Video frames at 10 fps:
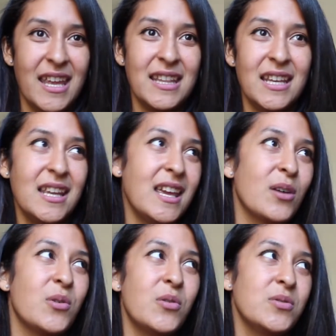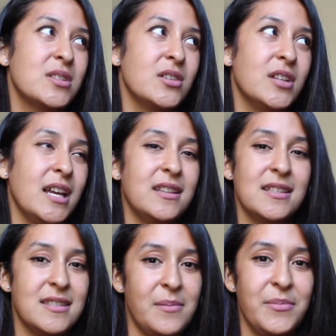It didn't get cold till like
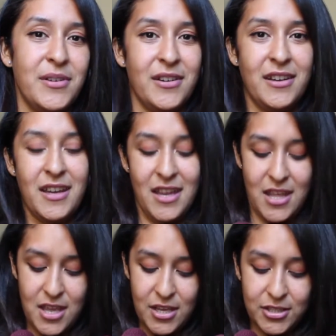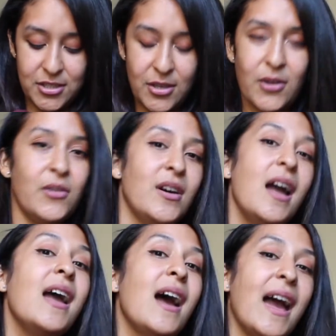December. So
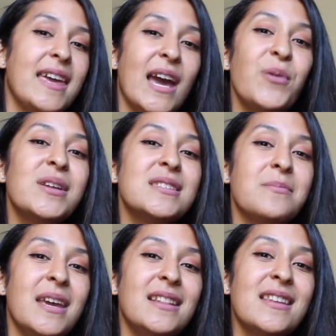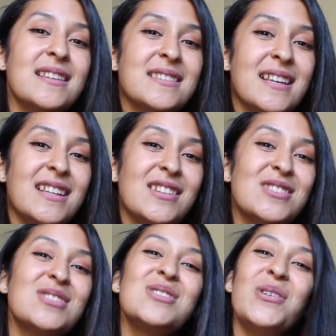I can't wait to make this. It looked
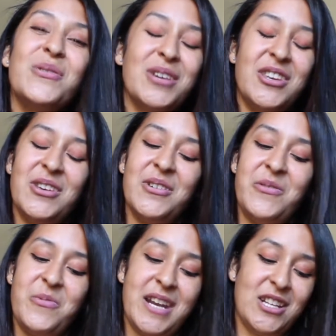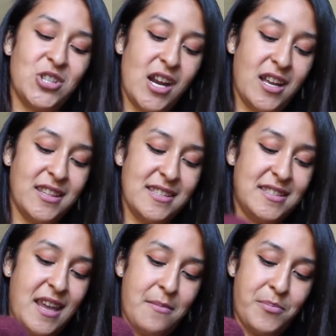so cute when I tried on the
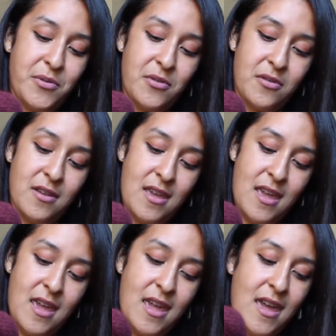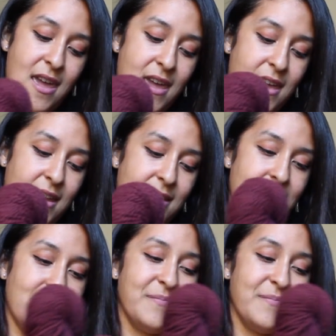sample, and